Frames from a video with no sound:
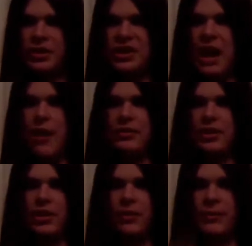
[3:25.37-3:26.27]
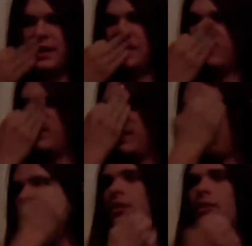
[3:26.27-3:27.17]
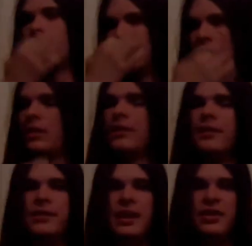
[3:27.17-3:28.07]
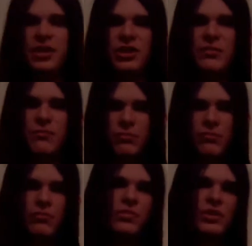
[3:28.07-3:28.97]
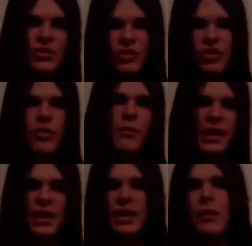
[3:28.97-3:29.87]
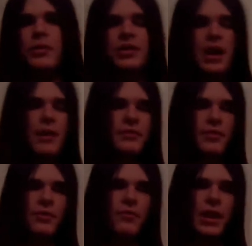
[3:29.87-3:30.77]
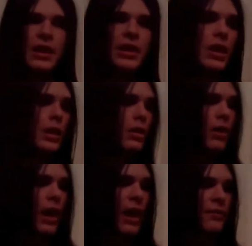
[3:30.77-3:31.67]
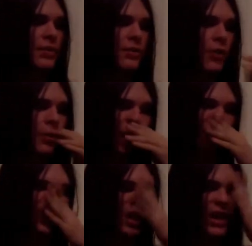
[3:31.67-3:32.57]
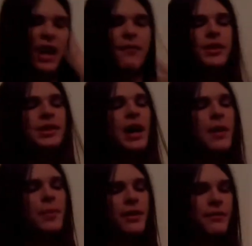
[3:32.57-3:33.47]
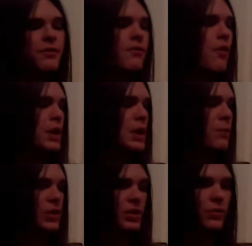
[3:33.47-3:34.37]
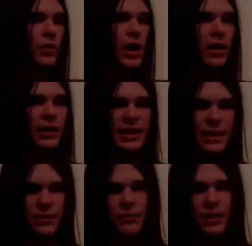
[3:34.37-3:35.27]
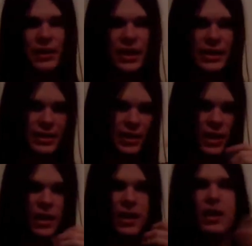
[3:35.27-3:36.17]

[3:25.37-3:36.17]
which sounds a little bit neater than just strumming it a couple times while you wait. You don't have to arpeggiate every time, but if you throw it in once in a while, it sounds really nice.